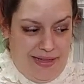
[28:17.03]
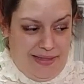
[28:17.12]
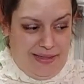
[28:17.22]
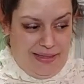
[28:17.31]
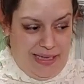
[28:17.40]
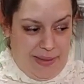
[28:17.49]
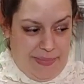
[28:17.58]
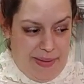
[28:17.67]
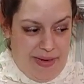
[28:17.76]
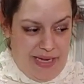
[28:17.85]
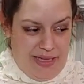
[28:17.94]
is like
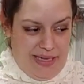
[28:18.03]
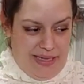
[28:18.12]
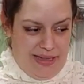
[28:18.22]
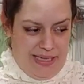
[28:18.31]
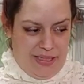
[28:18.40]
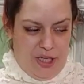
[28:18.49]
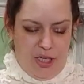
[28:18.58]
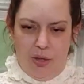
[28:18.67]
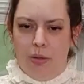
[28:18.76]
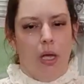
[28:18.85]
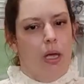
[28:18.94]
that's a
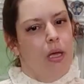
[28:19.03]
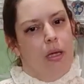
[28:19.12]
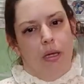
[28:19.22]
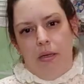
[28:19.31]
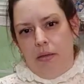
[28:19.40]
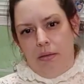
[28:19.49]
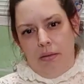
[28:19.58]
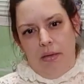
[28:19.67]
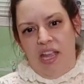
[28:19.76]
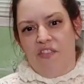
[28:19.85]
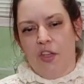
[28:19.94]
huge,
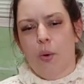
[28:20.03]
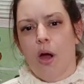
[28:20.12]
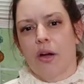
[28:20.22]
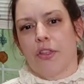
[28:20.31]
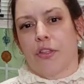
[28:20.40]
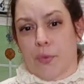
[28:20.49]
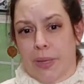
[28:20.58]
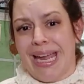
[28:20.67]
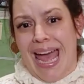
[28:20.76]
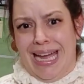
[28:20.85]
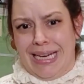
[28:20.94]
if you are a
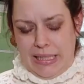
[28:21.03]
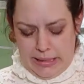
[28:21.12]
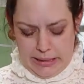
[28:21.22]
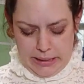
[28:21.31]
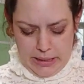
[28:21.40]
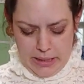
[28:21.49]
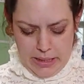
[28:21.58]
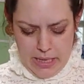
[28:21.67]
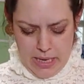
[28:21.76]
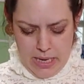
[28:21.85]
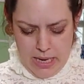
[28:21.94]
3X,
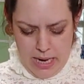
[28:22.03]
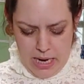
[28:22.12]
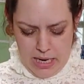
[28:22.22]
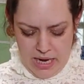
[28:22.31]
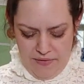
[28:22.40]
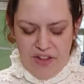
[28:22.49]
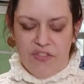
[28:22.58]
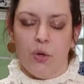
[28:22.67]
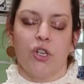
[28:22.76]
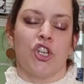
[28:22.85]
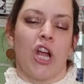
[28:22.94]
and even if
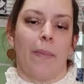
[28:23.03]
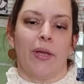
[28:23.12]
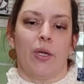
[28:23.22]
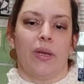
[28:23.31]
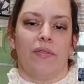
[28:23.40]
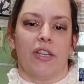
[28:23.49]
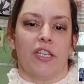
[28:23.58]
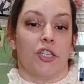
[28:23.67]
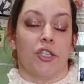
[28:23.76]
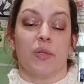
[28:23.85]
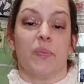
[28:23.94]
you can shop at Unique
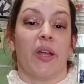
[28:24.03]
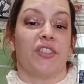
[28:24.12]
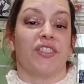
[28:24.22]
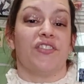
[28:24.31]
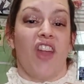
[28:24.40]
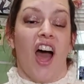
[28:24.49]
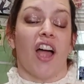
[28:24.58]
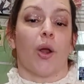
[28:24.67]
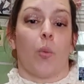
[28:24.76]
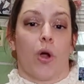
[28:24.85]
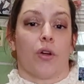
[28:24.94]
Vintage, this belt is not going
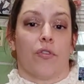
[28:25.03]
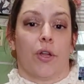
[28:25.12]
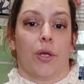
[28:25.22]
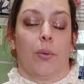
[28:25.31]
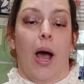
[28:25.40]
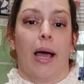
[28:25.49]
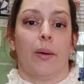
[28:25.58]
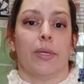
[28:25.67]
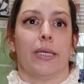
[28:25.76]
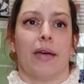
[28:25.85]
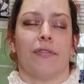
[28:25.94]
to work for you. I
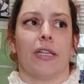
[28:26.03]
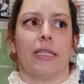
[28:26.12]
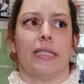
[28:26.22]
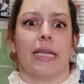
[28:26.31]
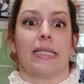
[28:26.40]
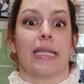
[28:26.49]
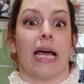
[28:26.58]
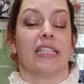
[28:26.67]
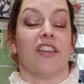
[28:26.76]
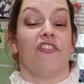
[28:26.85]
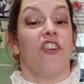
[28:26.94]
would definitely say
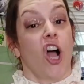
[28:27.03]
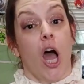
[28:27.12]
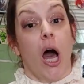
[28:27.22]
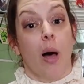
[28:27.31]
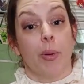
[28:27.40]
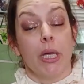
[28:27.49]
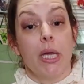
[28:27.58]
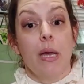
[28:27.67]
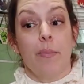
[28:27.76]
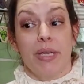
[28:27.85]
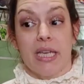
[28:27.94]
size the fuck up
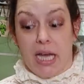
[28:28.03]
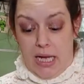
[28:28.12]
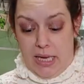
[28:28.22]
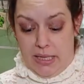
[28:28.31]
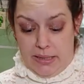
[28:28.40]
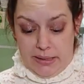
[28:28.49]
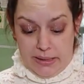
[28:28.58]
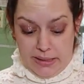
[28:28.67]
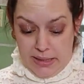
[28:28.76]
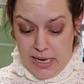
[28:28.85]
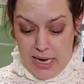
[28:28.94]

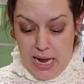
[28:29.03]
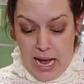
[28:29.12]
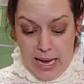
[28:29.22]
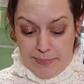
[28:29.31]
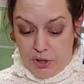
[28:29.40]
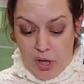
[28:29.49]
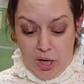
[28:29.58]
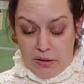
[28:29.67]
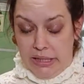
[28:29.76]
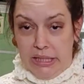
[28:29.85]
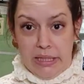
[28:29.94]
because I'm
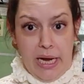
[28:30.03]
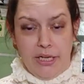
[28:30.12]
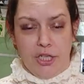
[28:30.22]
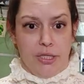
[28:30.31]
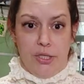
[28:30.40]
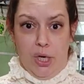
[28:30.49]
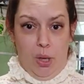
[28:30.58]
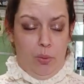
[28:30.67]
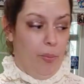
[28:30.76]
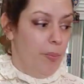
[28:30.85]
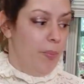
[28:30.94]
sorry, I just
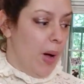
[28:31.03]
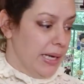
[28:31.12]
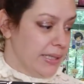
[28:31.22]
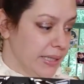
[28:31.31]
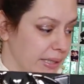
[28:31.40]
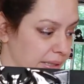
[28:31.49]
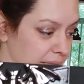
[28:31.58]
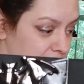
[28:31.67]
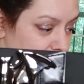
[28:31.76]
don't. But